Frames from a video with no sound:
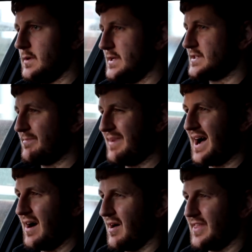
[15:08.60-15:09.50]
It's
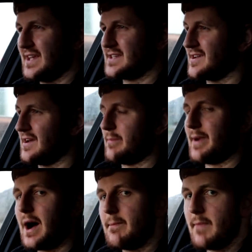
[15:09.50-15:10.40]
about, I think it's only
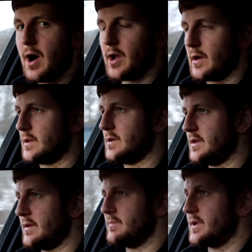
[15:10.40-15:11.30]
about a mile,
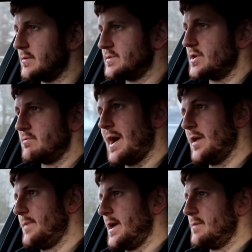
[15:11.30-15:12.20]
and then we come to a
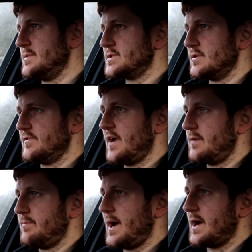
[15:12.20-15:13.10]
roundabout, then we sort of
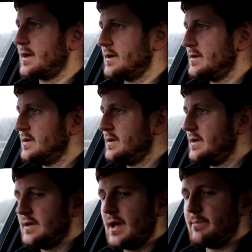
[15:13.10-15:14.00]
head back
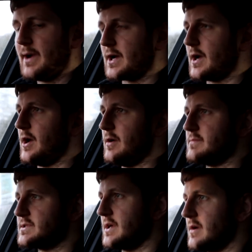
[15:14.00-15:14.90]

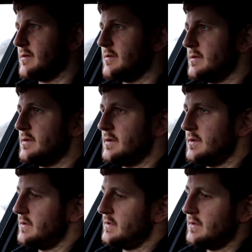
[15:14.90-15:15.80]
home. So
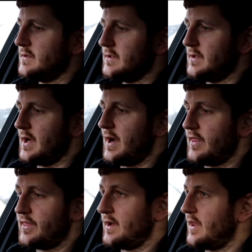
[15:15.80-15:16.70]
yeah,
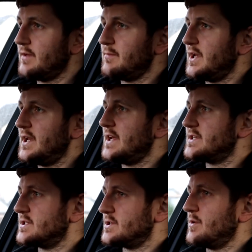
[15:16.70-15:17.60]
I think we need
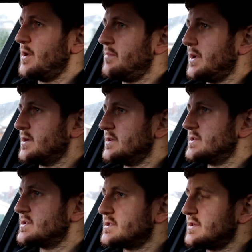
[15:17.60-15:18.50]
to do it,
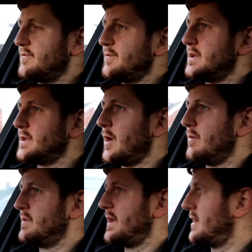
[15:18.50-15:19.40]
because if we
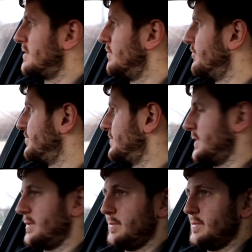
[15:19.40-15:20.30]
don't, then
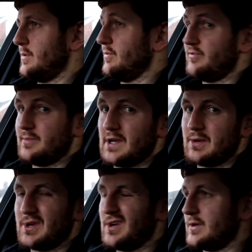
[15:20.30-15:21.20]

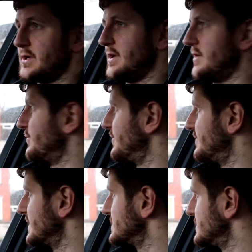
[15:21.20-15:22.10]
ultimately we're not going to know if we
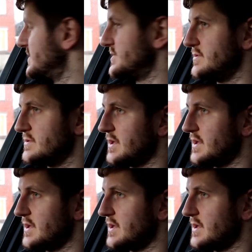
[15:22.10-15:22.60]
fix the issue.